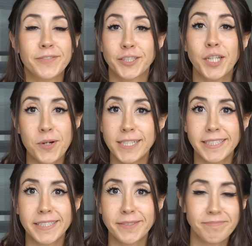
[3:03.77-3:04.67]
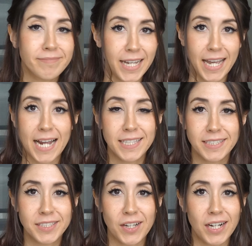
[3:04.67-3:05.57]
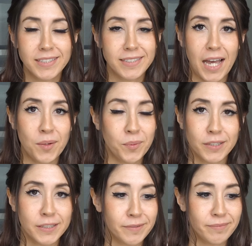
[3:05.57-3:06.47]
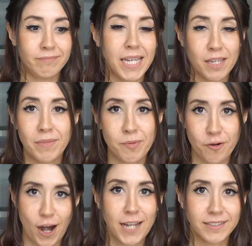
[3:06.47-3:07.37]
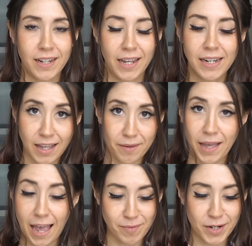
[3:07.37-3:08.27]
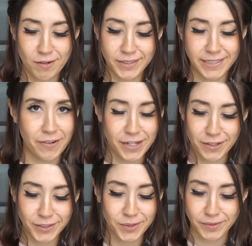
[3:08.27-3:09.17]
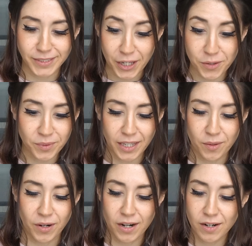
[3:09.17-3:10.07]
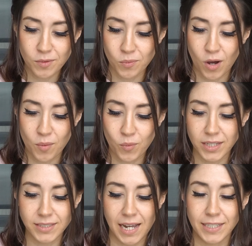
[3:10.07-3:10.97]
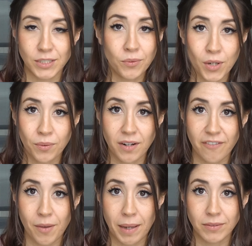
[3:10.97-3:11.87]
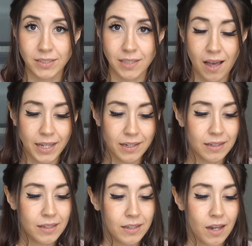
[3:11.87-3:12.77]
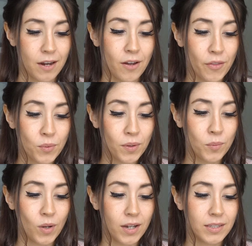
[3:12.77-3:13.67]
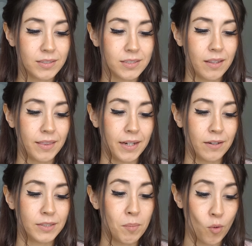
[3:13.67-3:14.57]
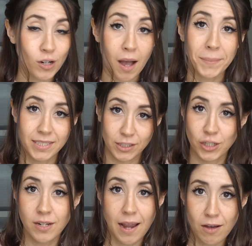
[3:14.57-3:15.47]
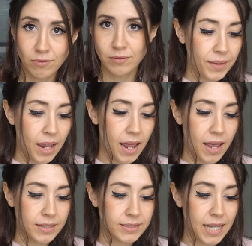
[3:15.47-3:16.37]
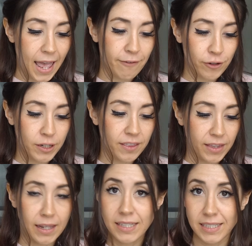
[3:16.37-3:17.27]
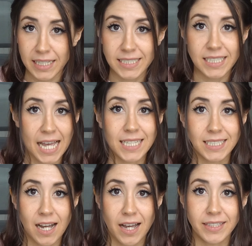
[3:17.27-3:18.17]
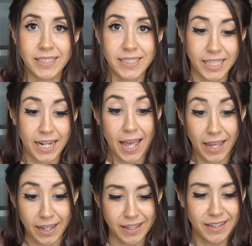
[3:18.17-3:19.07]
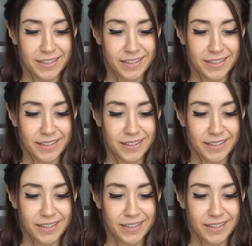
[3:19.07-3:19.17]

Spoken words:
for some reason, I had these thoughts that were making me procrastinate. I have my notes down here, so I'll tell you what they were. One was, I don't know enough about design. Another one was, there's more competition now, and everything needs to get done today.